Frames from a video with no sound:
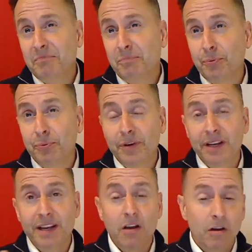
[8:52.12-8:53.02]

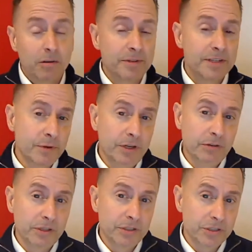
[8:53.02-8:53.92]
pretty harmless what
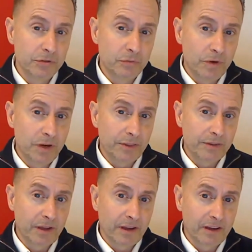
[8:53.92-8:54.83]
you can do
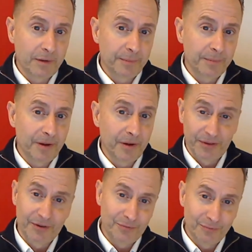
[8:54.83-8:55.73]
with,
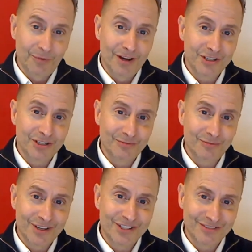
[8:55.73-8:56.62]
although watch
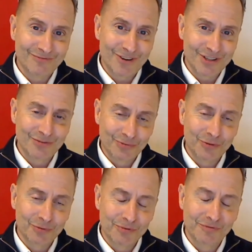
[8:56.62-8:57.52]
the
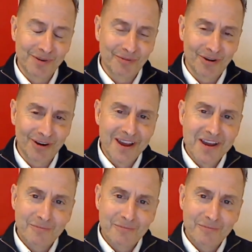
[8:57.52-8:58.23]
world prove me wrong,